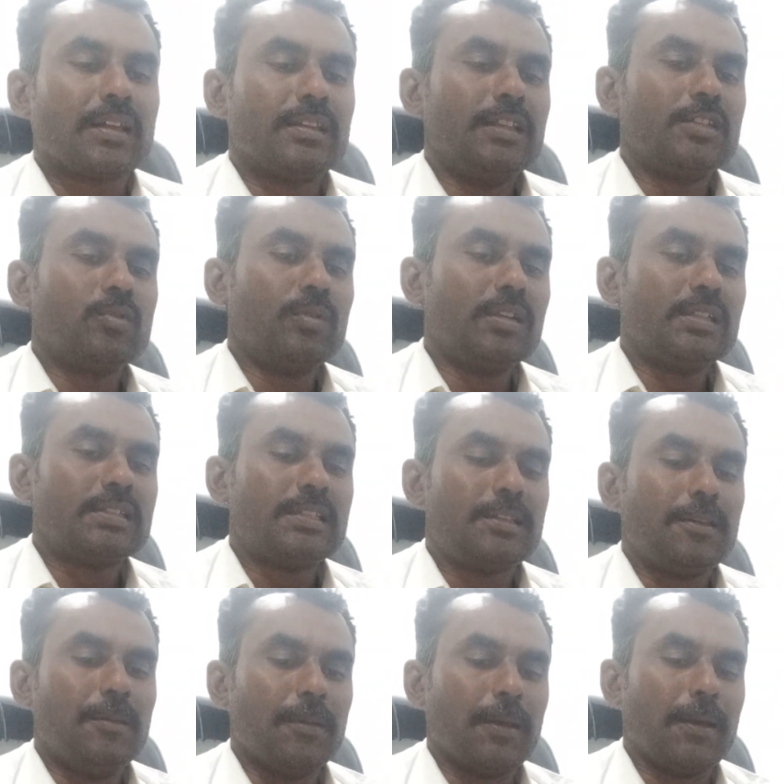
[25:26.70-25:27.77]
This one is
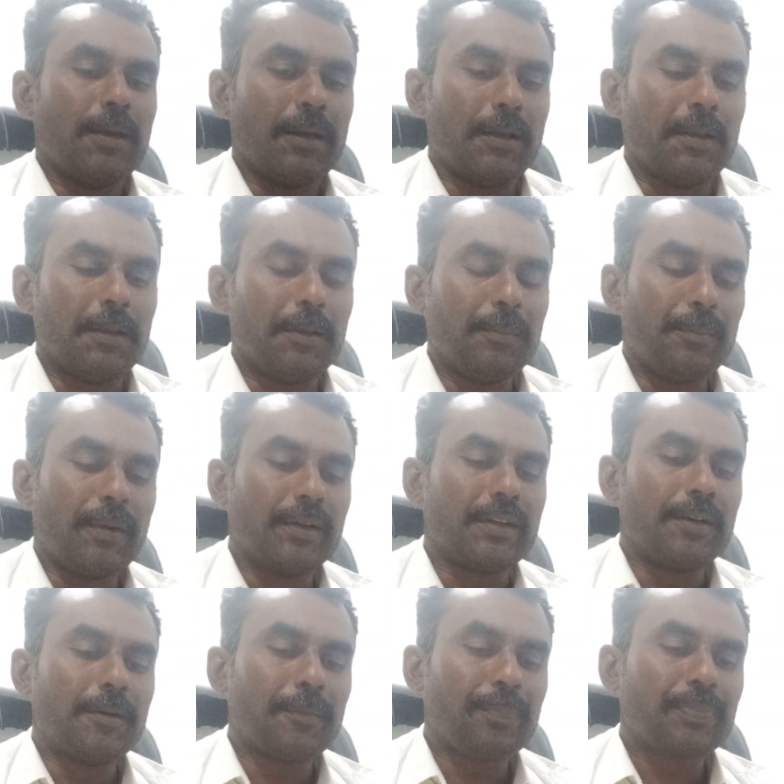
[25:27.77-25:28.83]

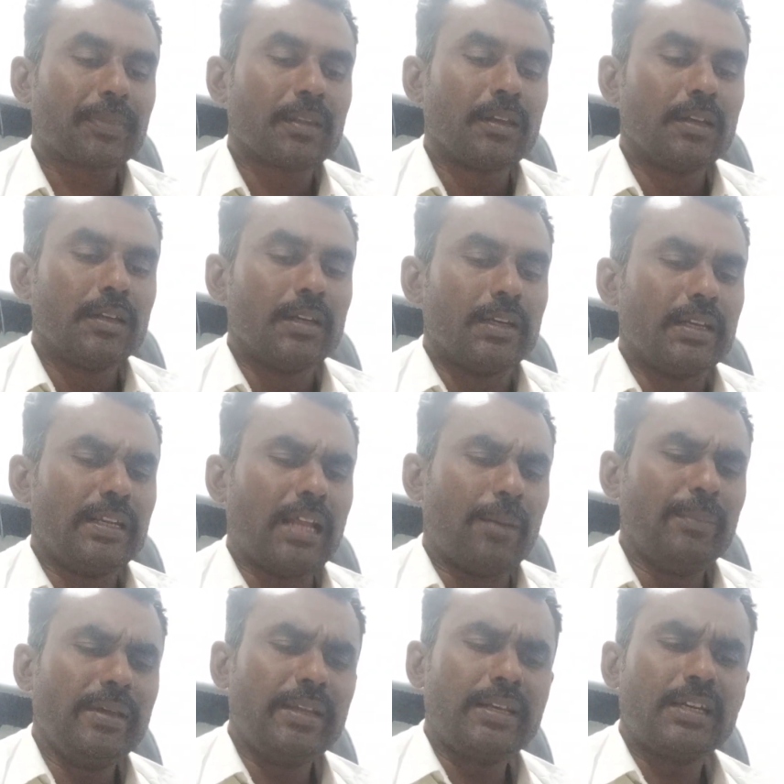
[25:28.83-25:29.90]
important. In
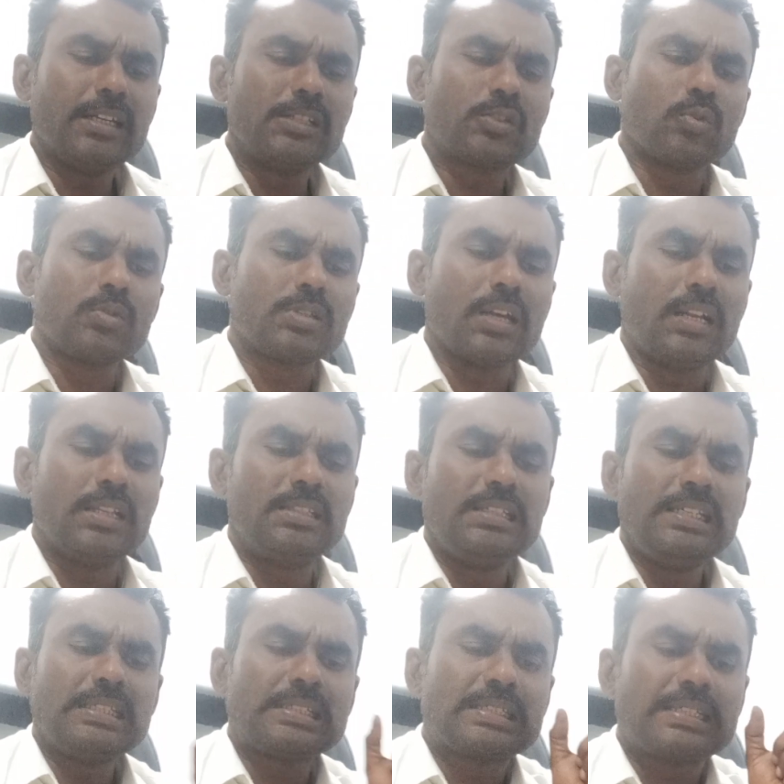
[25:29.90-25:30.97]
American
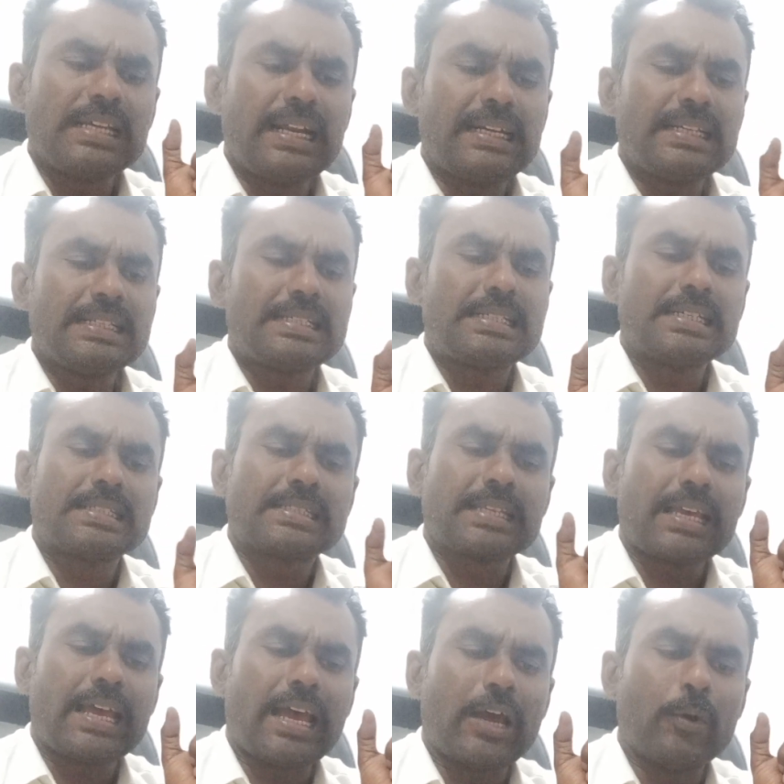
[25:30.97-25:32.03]
sociology,
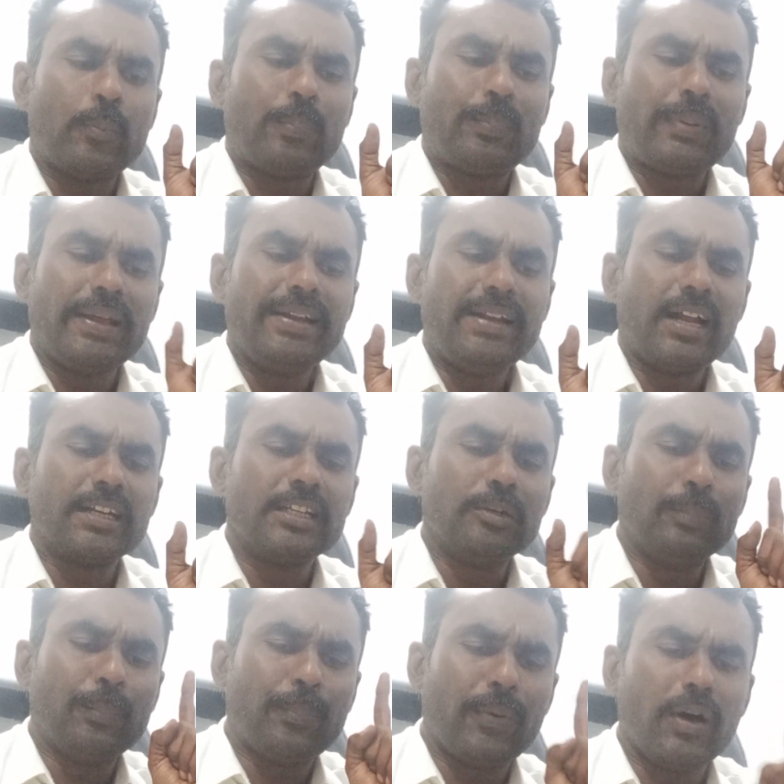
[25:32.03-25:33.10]
statistics have played an
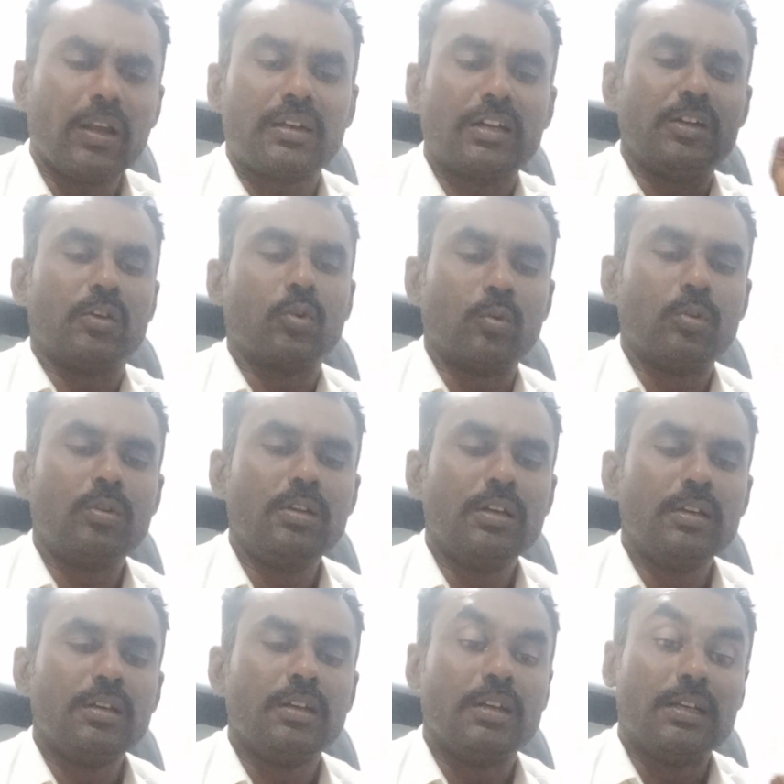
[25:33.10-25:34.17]
important role.
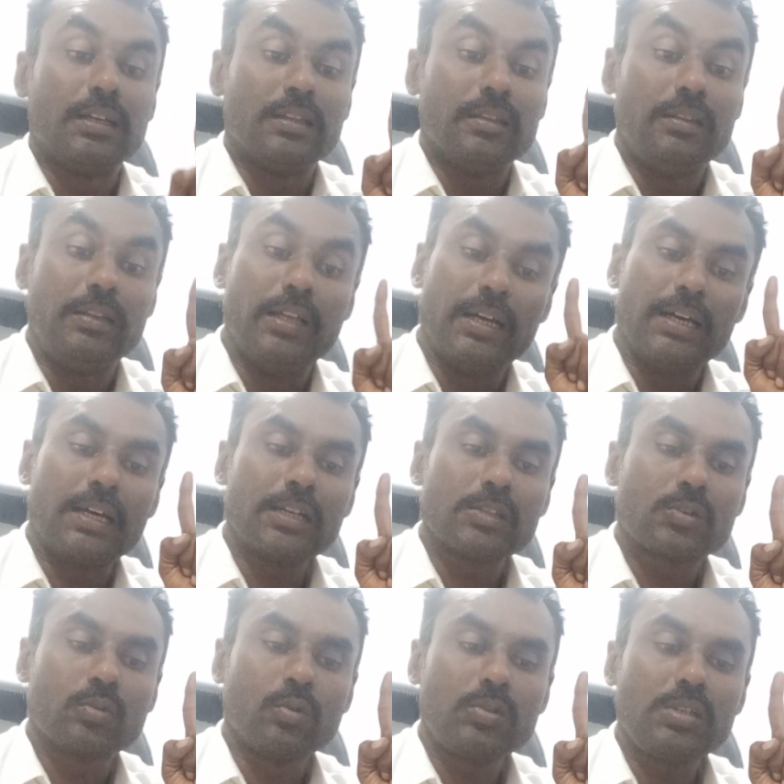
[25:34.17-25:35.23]
There,
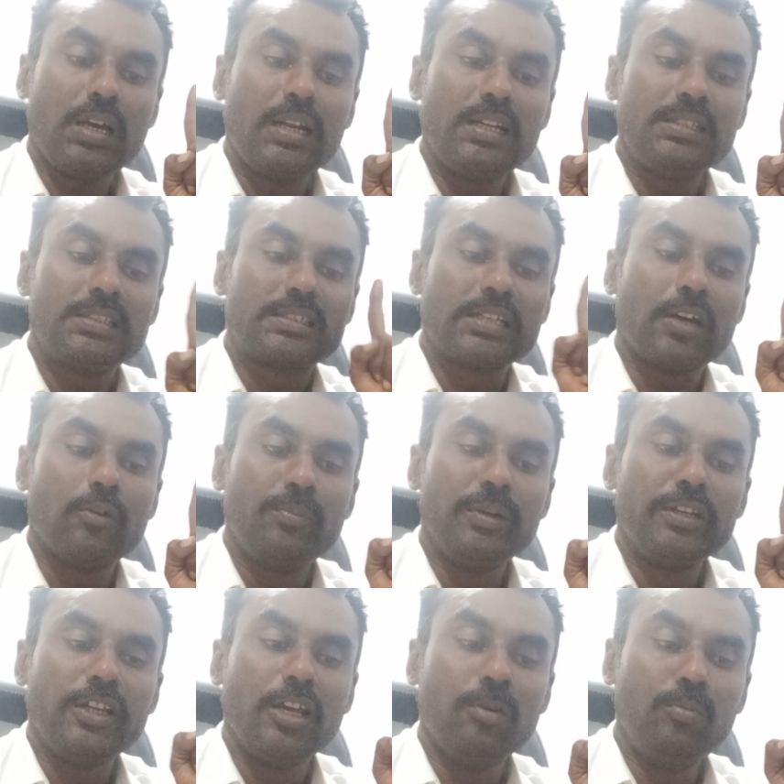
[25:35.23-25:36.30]
sociologists have
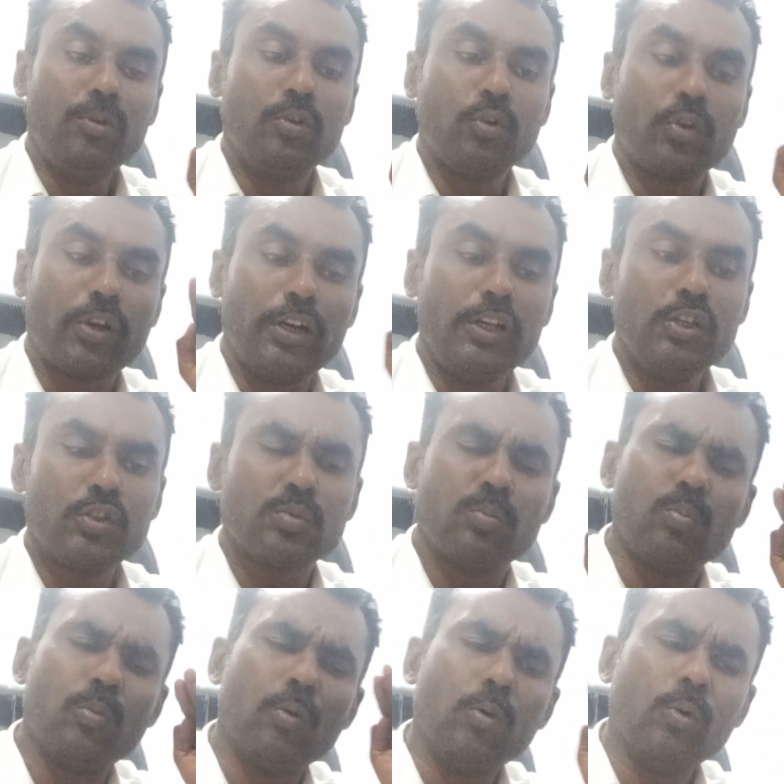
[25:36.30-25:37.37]
been able to reduce
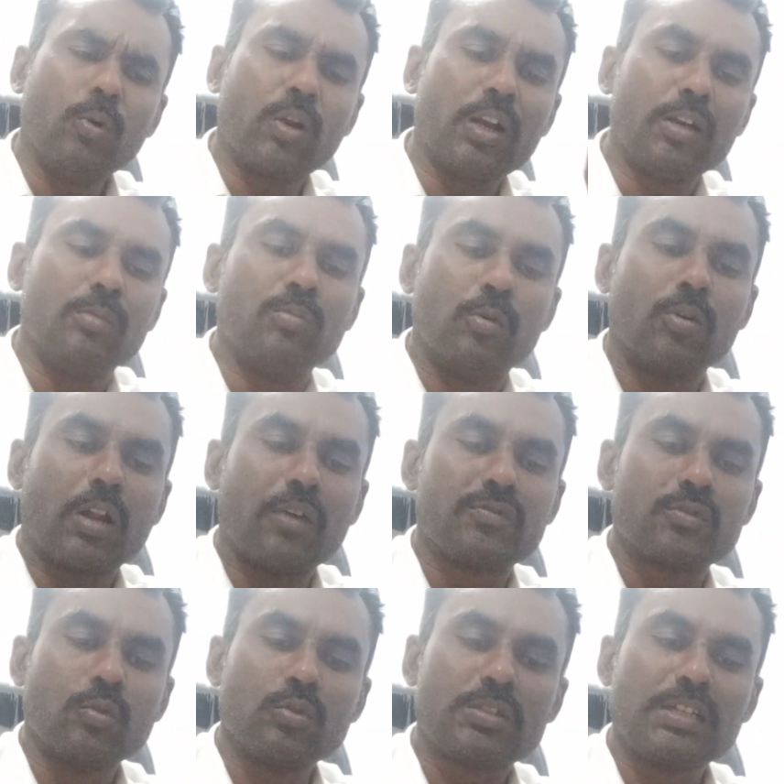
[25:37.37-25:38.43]
more and more of
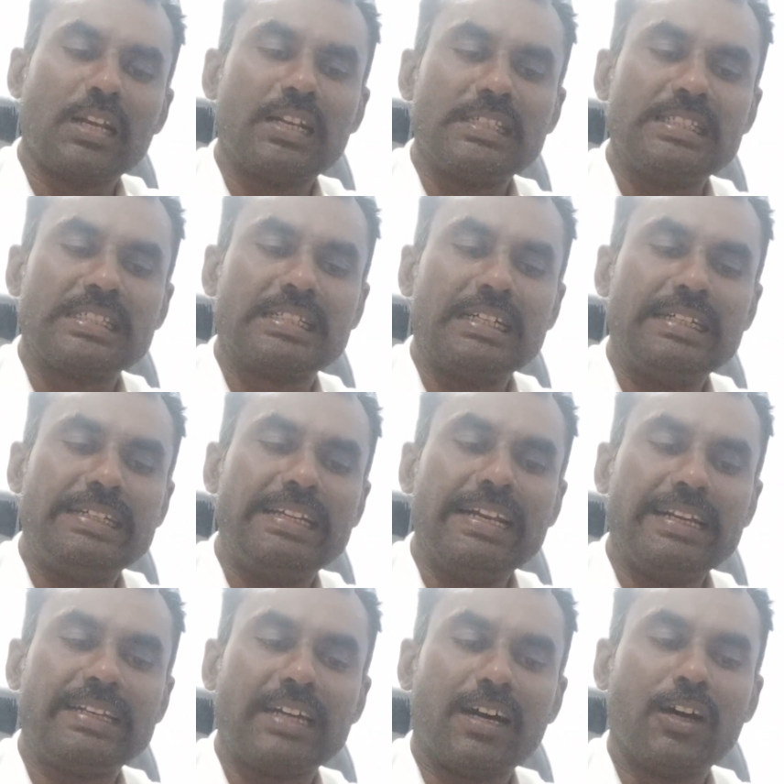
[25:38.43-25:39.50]
sociological
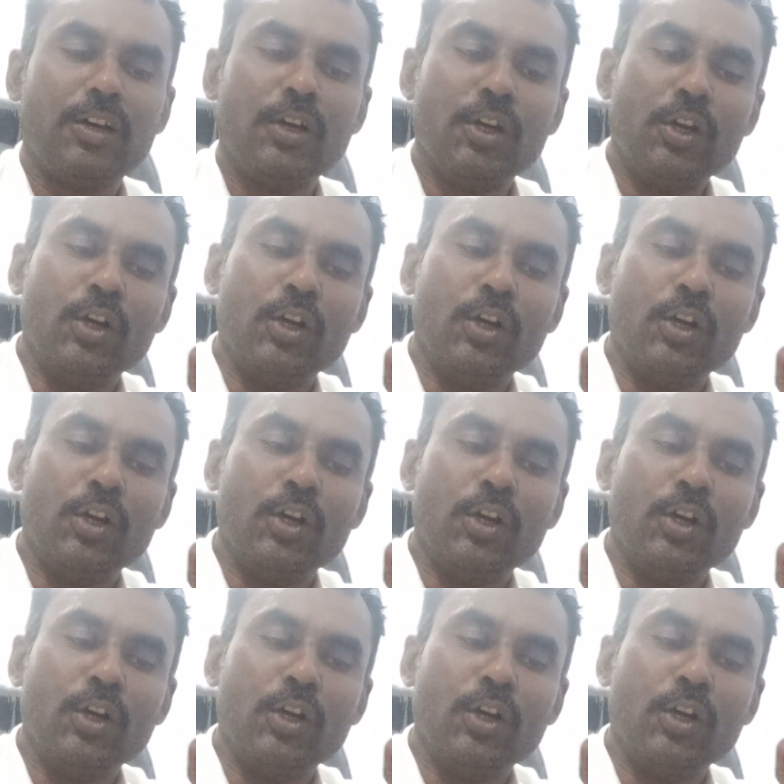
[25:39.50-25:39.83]
data